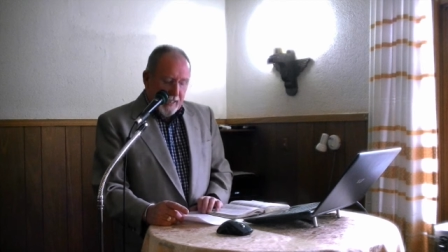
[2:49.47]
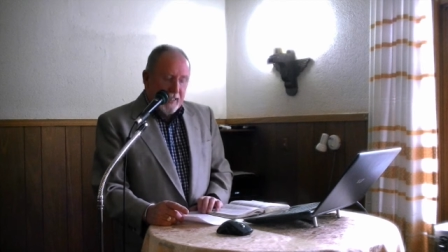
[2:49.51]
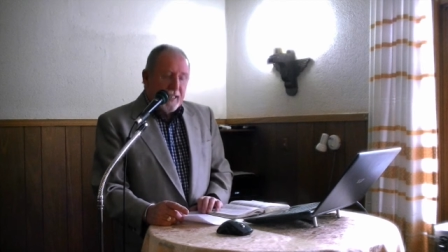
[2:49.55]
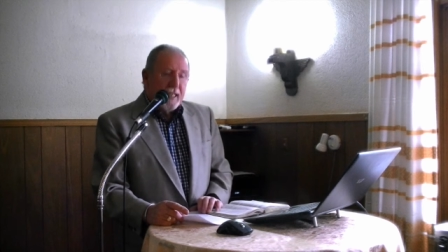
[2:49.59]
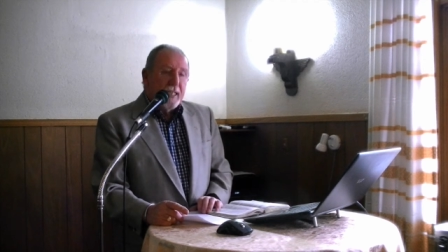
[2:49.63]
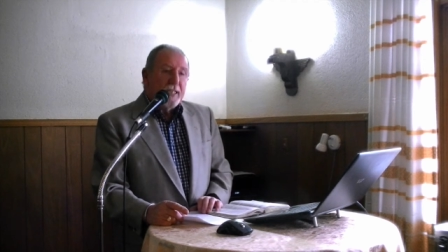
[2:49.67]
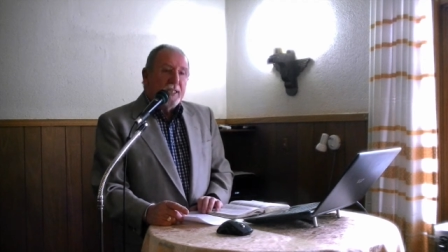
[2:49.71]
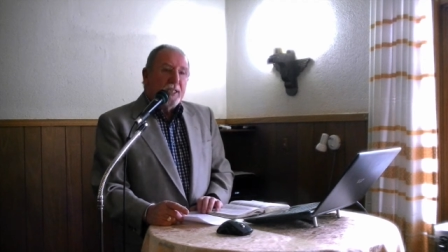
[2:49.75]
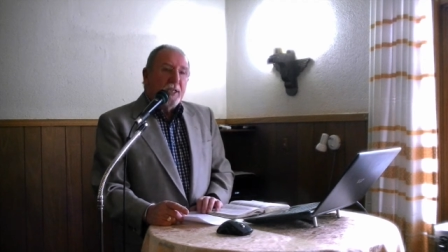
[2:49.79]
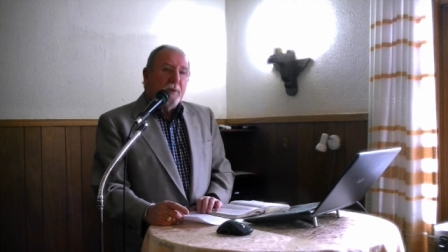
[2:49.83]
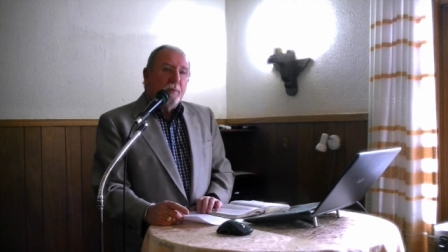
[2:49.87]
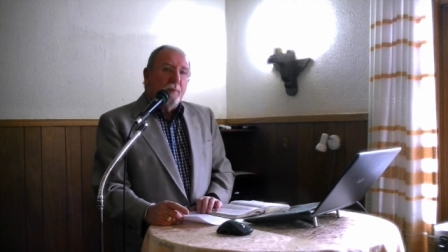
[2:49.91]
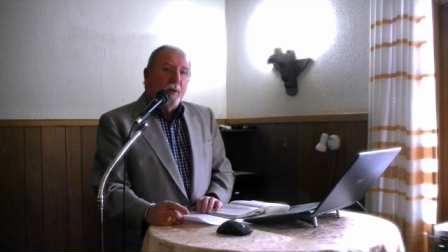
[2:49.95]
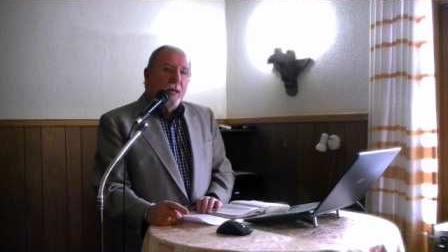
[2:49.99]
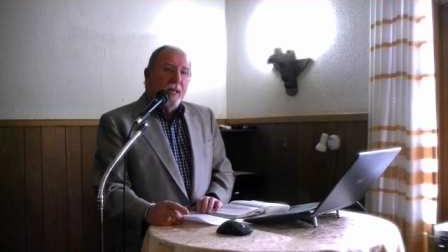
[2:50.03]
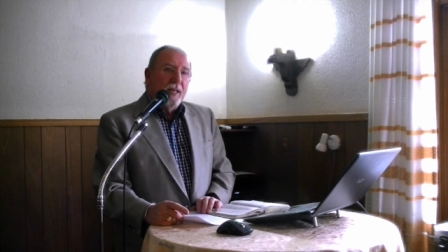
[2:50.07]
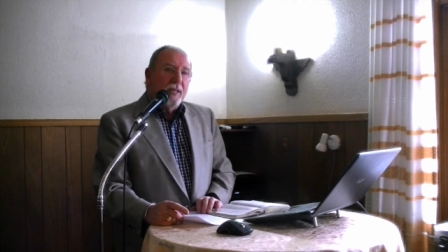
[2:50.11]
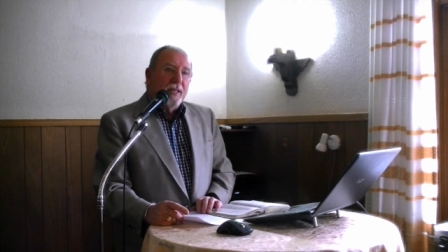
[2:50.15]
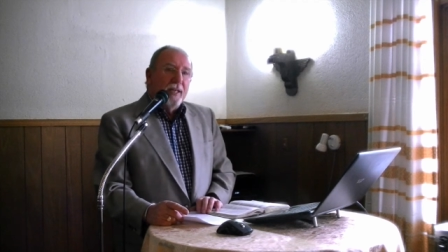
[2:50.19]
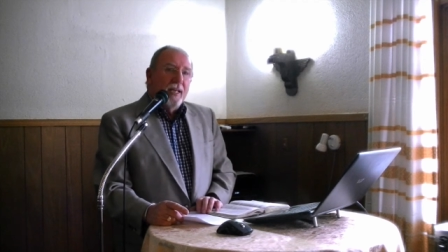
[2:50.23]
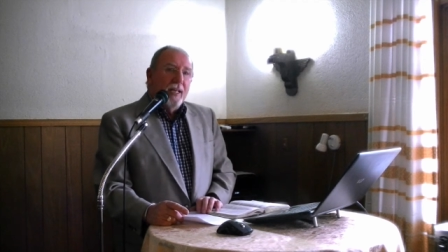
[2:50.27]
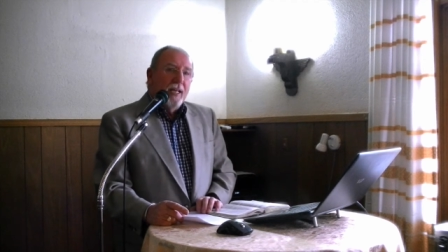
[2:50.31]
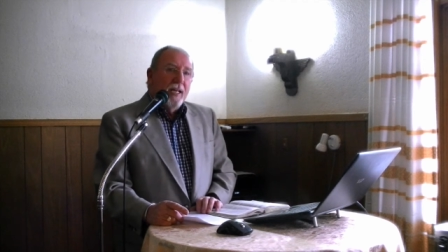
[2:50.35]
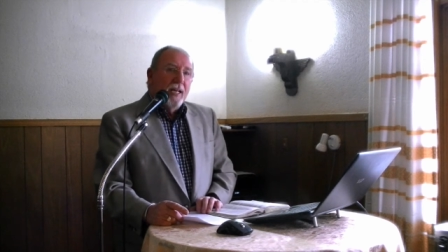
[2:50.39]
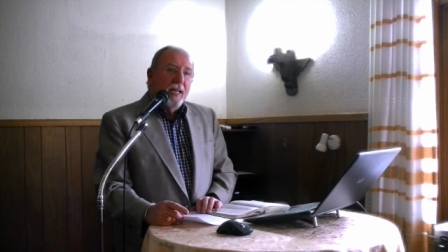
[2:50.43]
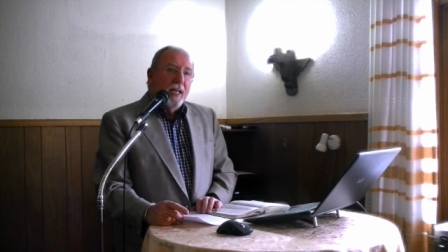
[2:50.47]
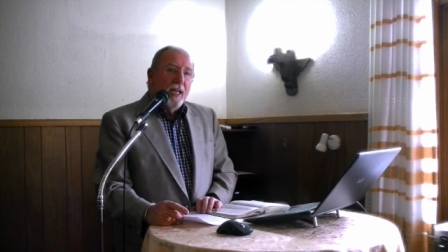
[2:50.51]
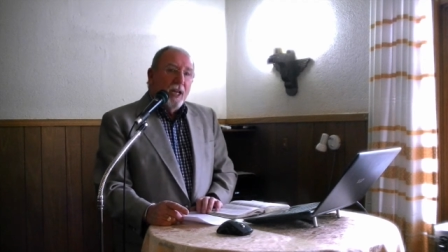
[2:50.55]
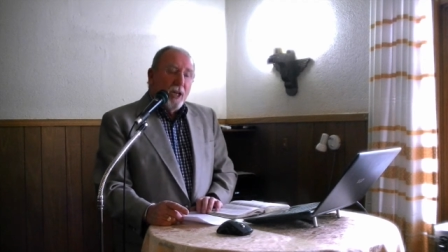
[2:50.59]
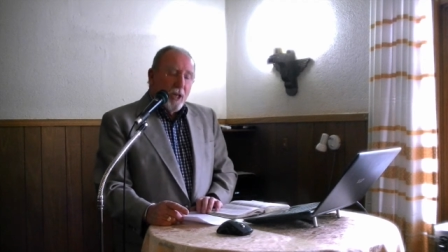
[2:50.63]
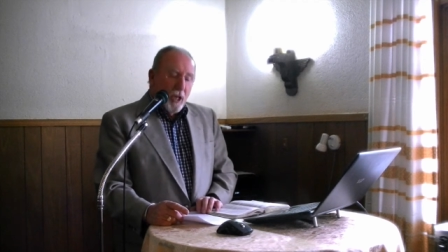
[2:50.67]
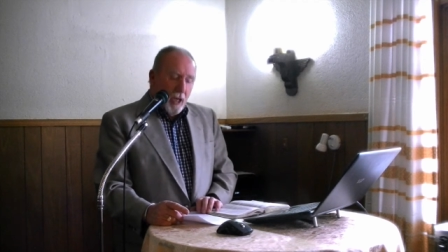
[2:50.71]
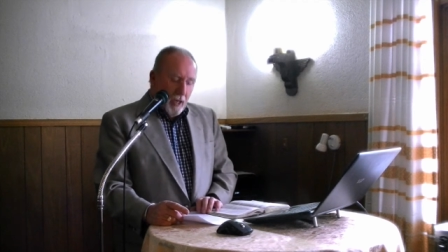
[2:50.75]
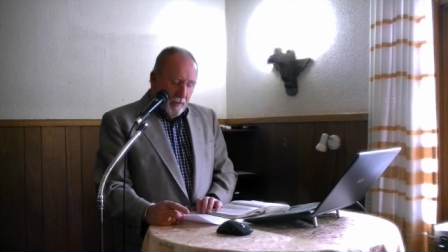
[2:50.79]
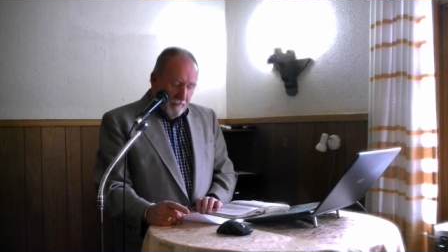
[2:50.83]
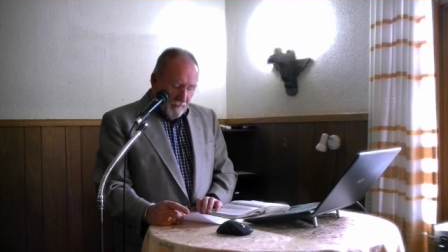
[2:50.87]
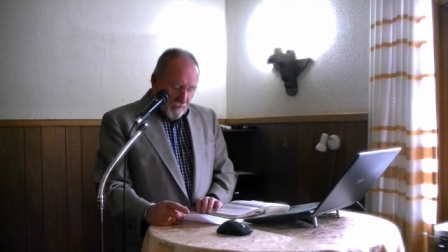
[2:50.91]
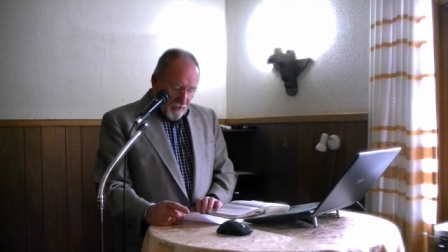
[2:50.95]
discipline
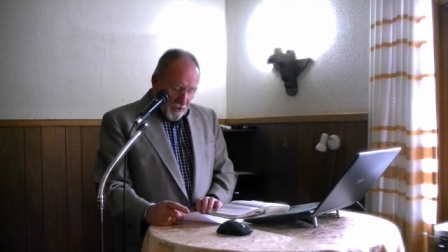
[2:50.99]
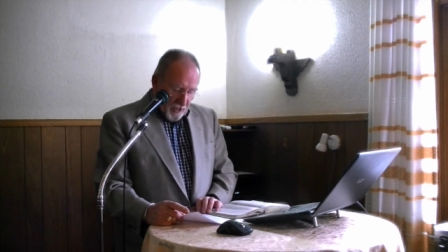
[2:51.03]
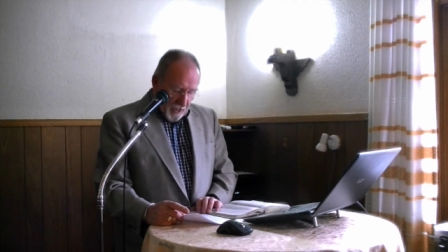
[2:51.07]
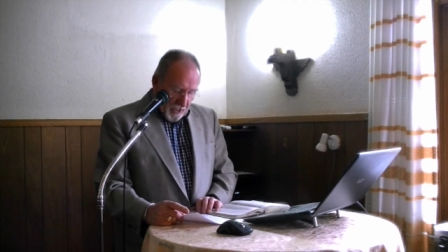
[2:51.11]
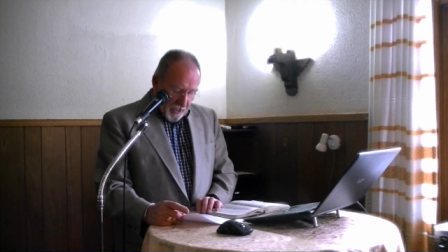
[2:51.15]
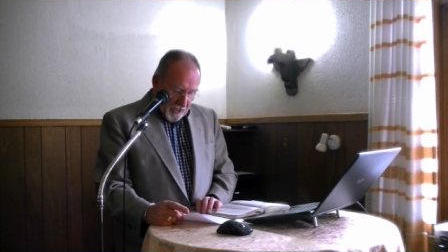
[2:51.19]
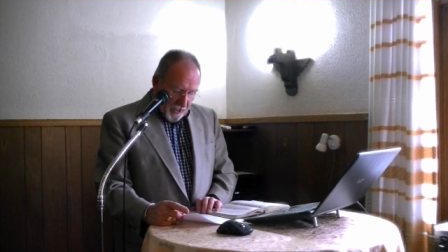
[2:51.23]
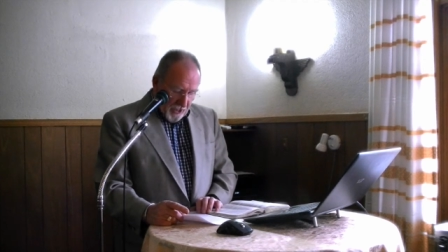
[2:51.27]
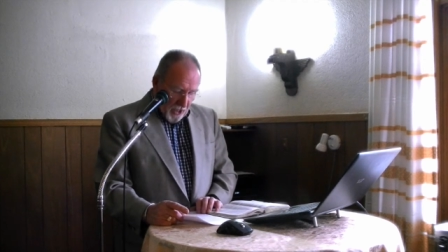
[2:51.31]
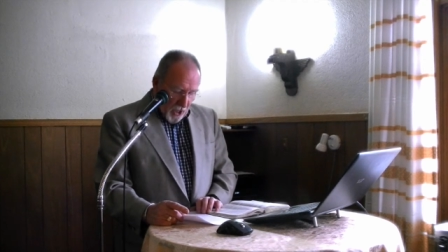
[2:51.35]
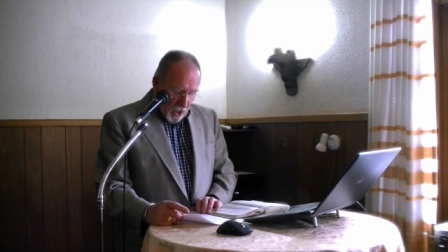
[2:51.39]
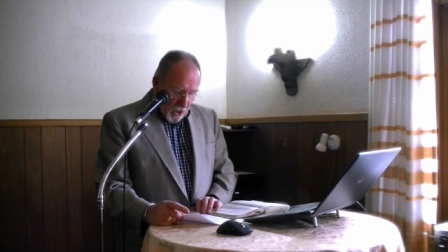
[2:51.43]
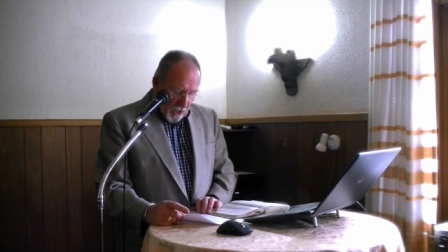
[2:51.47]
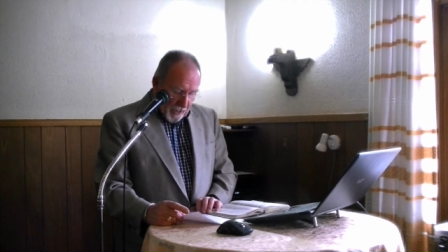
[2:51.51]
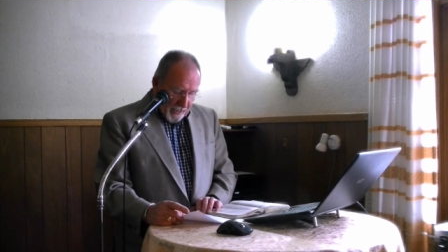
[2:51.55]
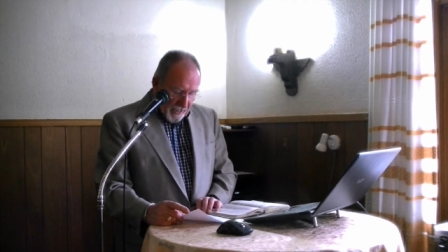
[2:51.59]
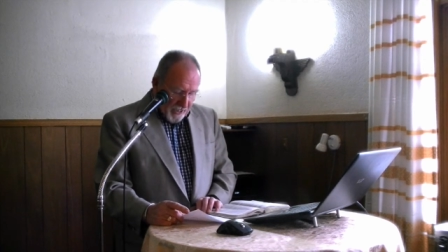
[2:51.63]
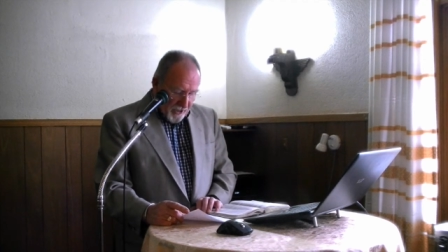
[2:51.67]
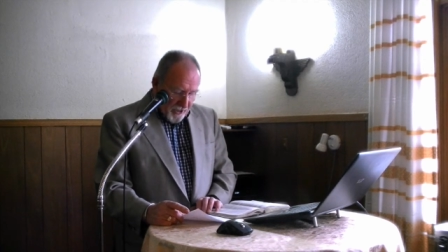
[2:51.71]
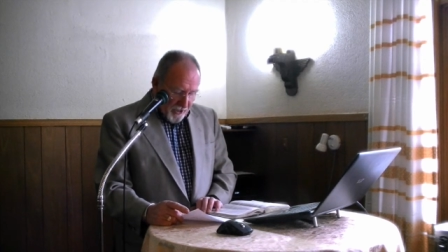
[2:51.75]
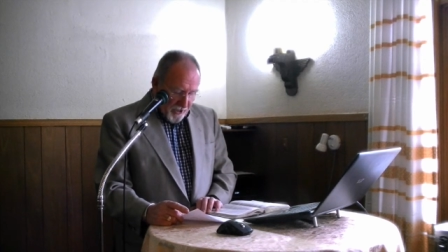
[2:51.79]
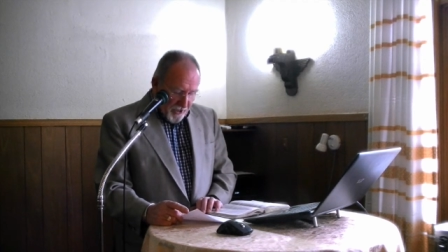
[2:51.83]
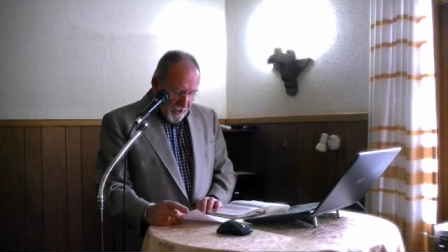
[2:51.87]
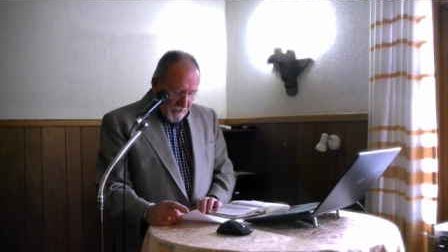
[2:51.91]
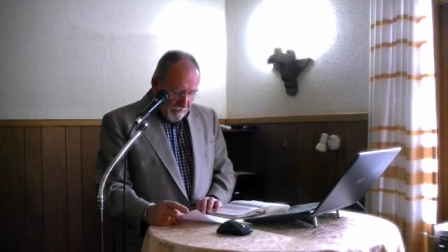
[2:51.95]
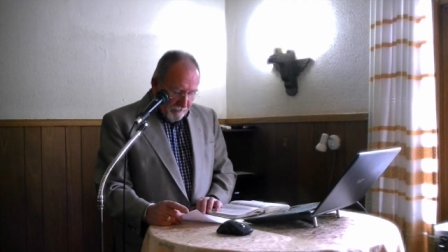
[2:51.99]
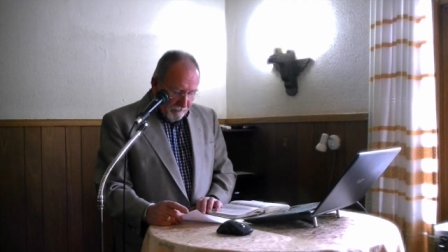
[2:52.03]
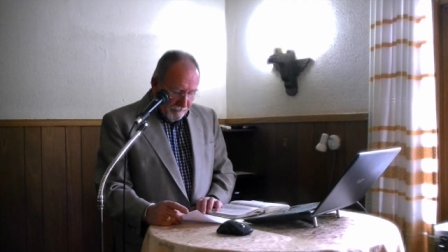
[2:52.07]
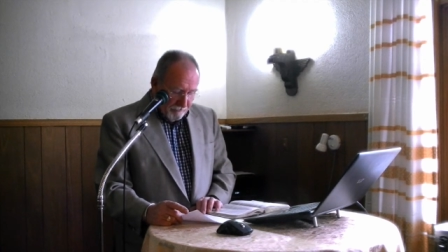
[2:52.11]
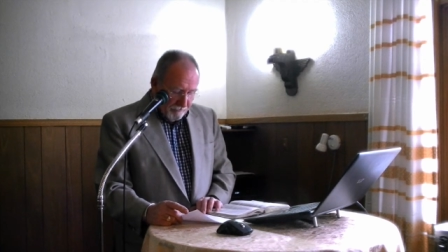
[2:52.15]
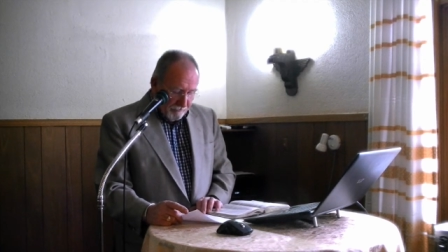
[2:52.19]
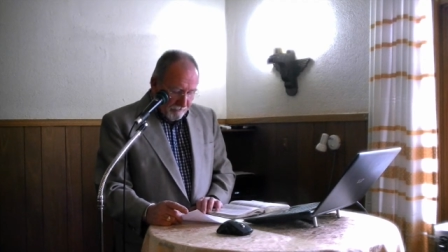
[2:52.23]
loves knowledge.